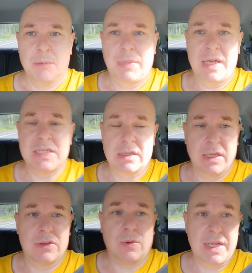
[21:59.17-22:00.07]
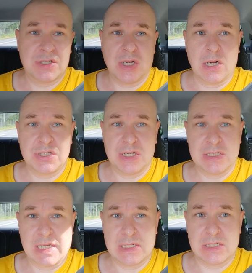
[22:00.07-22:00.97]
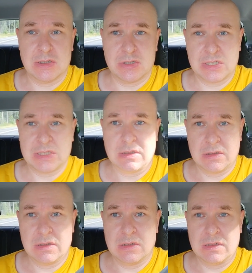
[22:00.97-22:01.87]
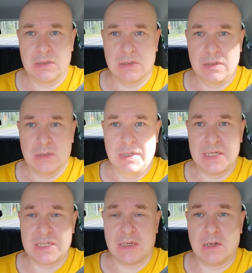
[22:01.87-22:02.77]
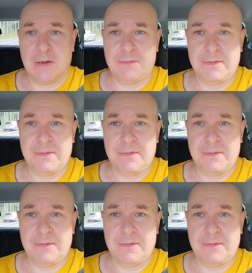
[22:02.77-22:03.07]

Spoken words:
basically 3 charging sessions is enough